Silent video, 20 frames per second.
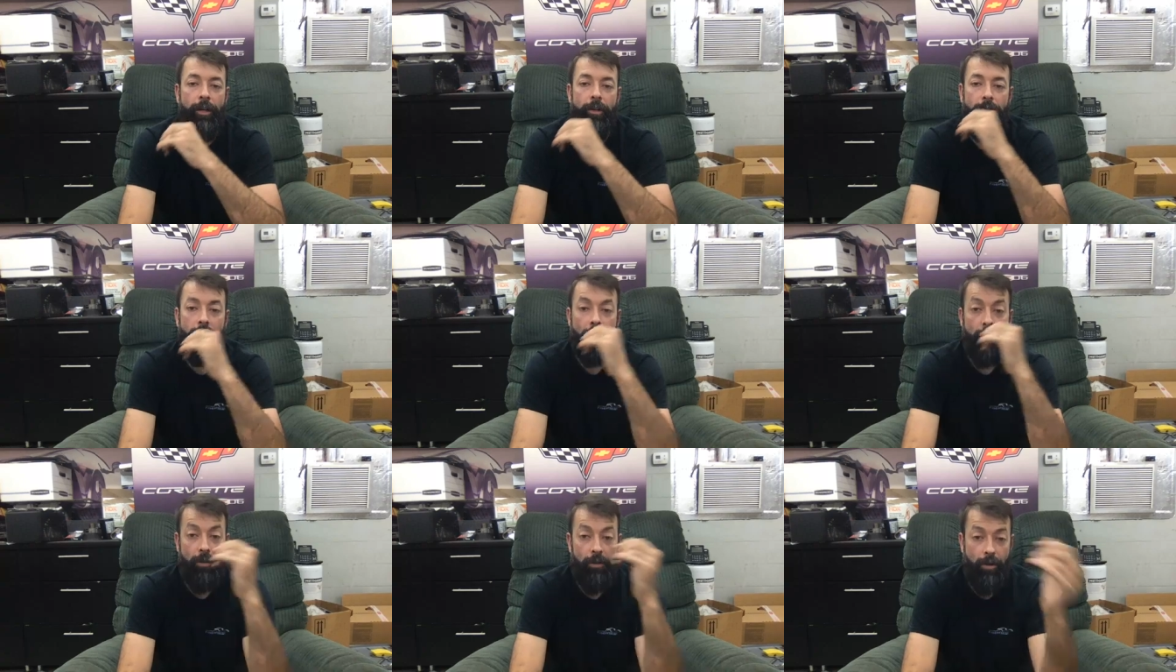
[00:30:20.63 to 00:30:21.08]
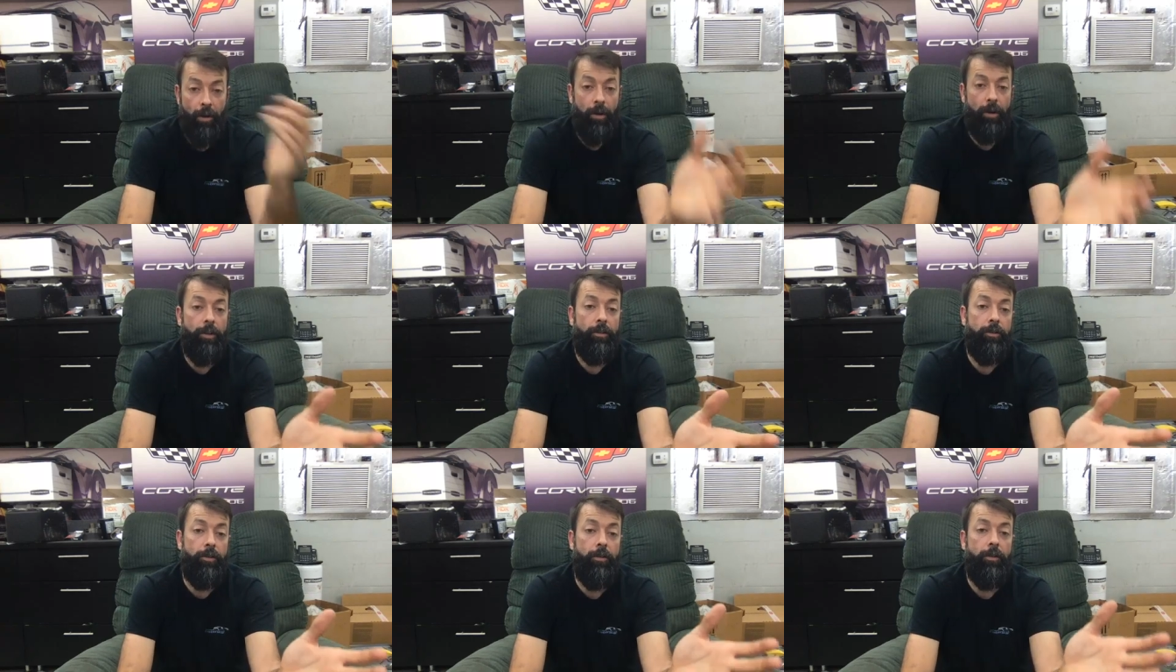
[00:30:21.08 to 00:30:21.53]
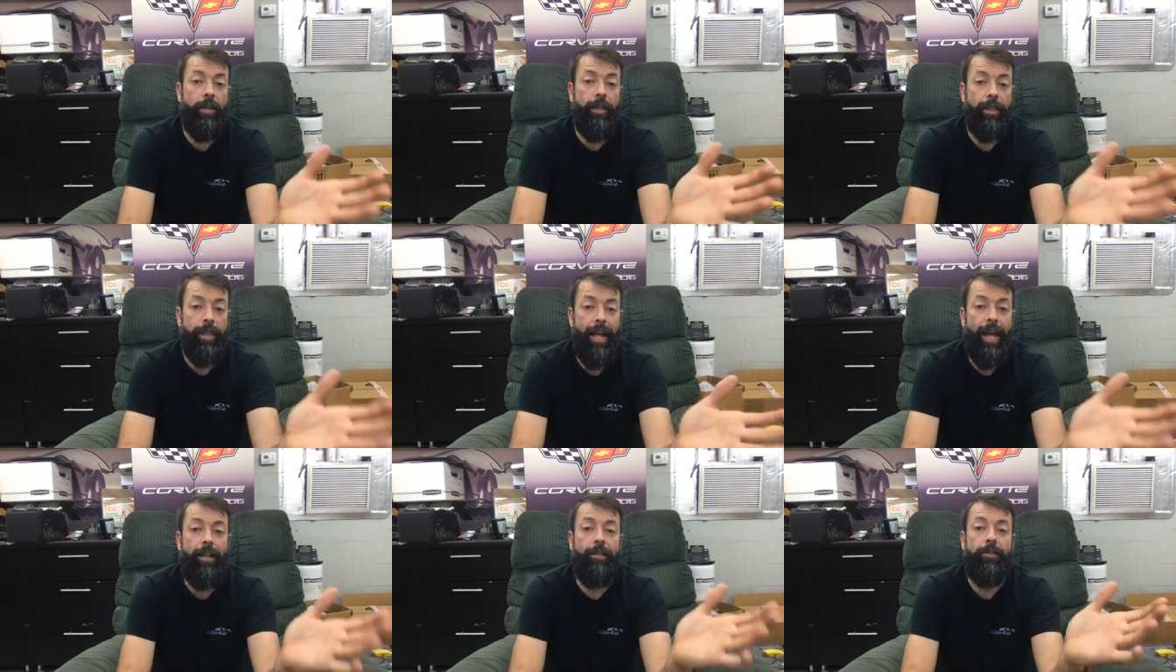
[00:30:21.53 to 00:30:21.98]
so I started
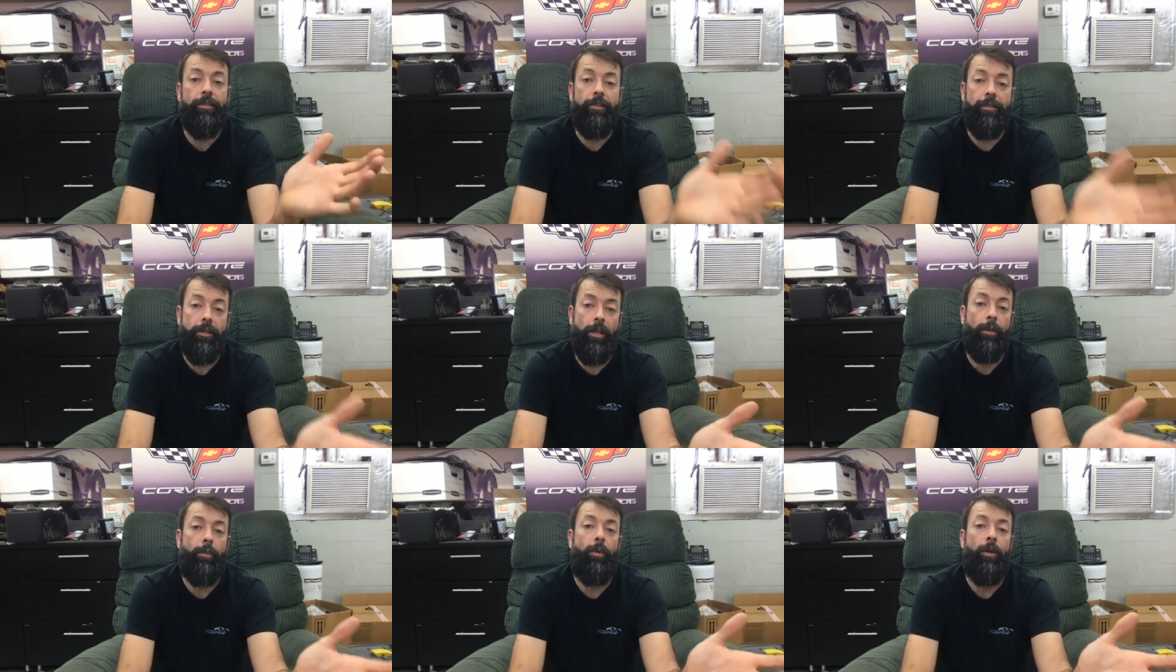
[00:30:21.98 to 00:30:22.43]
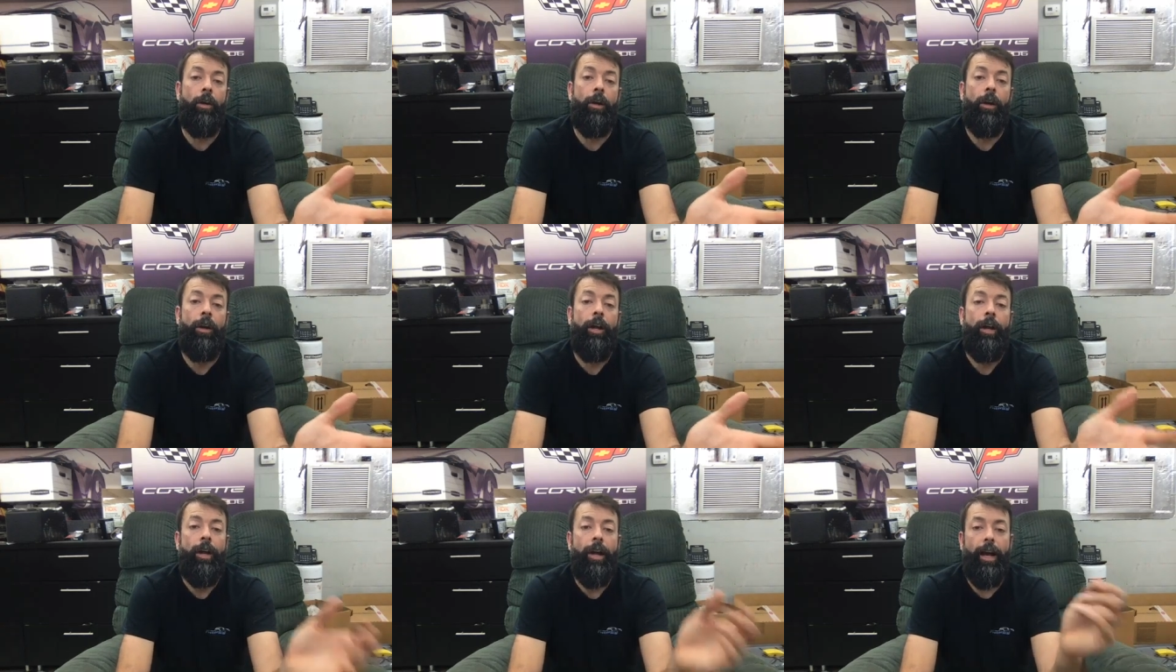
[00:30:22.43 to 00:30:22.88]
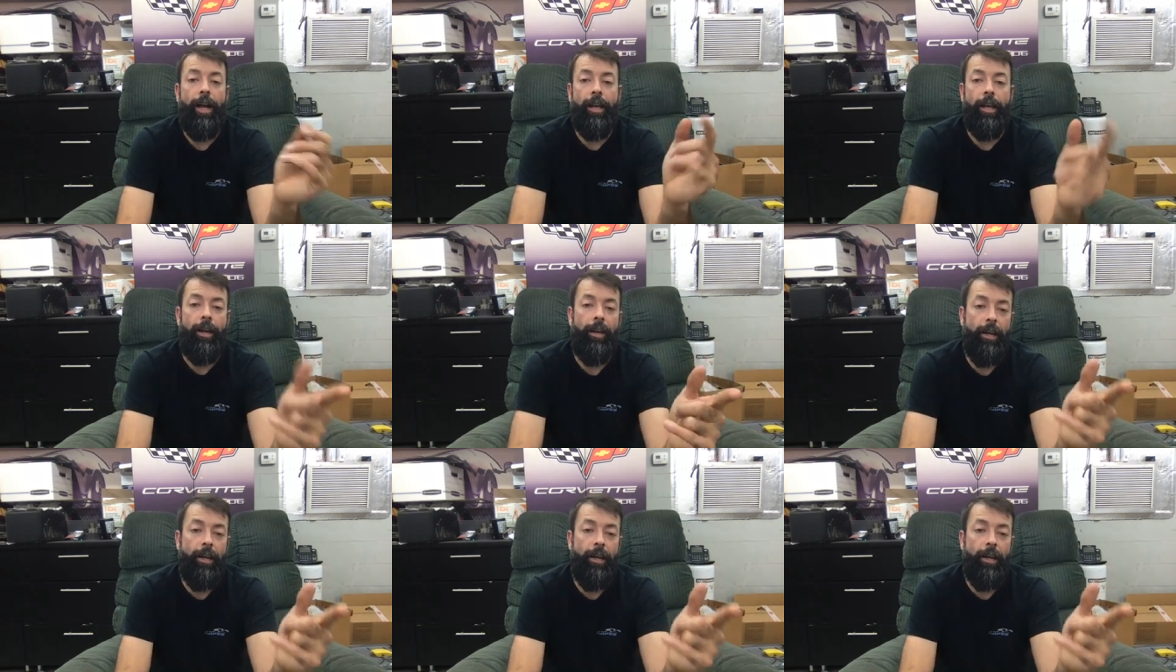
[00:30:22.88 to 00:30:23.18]
tuning that summer.